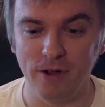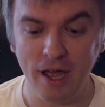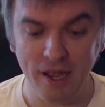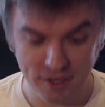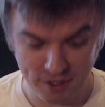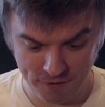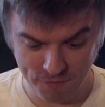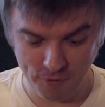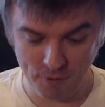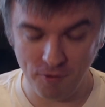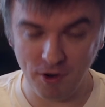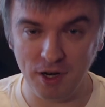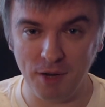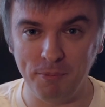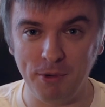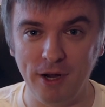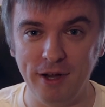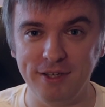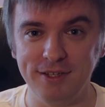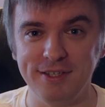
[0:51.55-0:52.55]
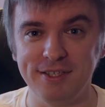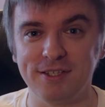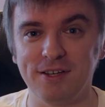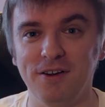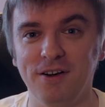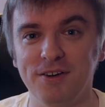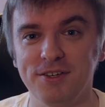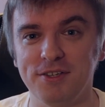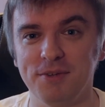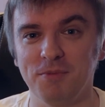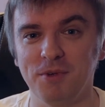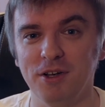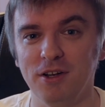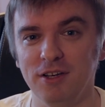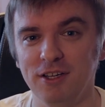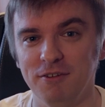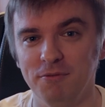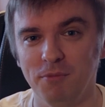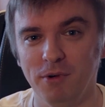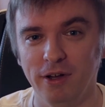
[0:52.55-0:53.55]
And if you wanna buy these cards, I'm gonna
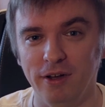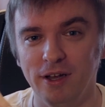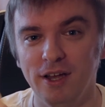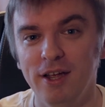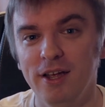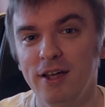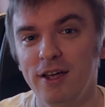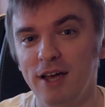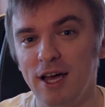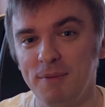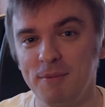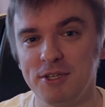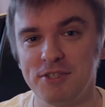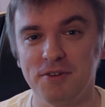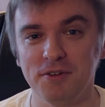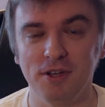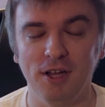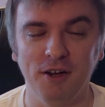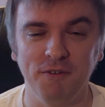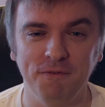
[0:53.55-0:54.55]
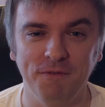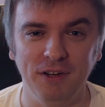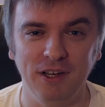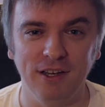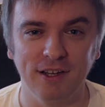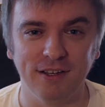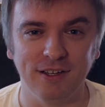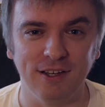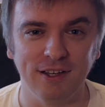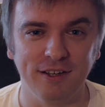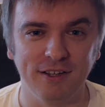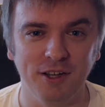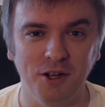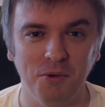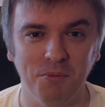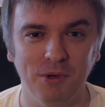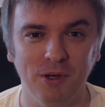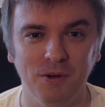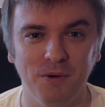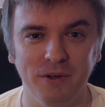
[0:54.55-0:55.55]
leave my Amazon affiliate link
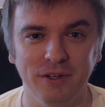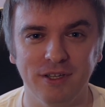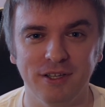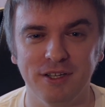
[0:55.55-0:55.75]
down below in the